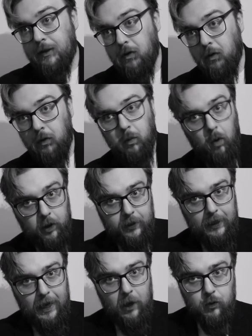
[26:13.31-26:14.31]
called What
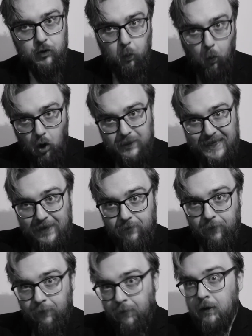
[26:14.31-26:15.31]
Now's What
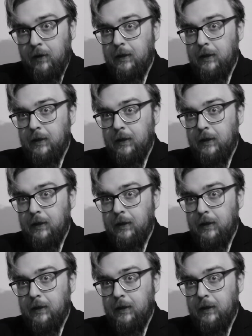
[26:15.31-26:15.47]
If,